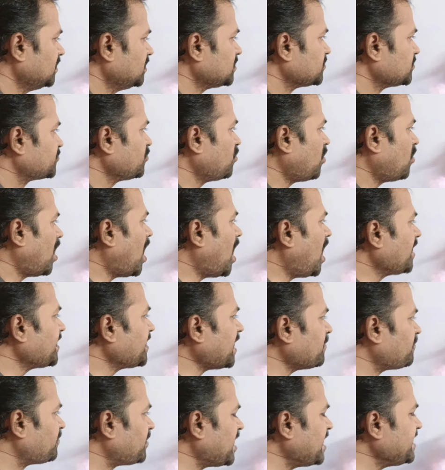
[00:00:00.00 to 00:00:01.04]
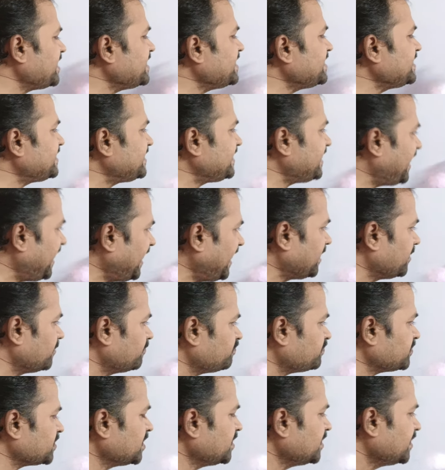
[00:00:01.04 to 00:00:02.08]
So on applying A,
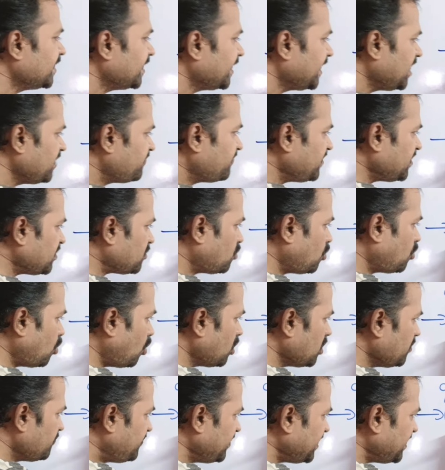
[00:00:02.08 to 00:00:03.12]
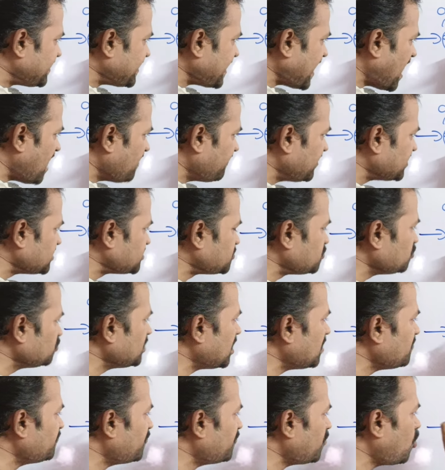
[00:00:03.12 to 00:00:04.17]
if we go, if we traverse to
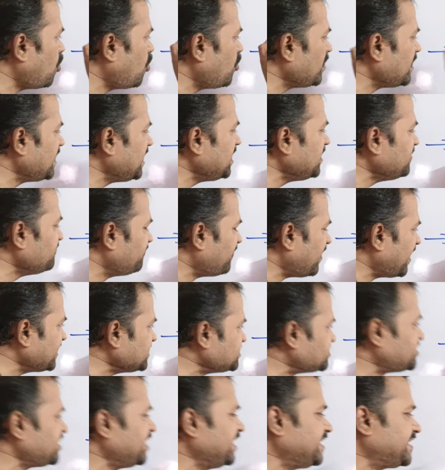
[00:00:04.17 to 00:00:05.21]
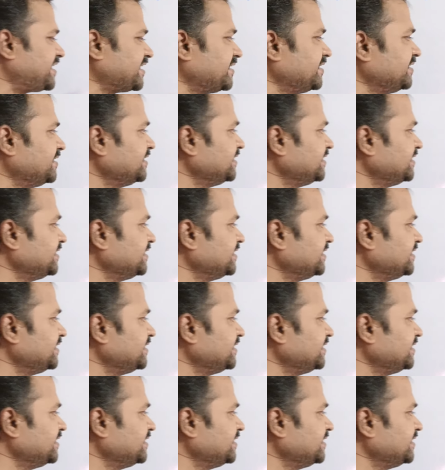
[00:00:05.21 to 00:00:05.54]
the only one state,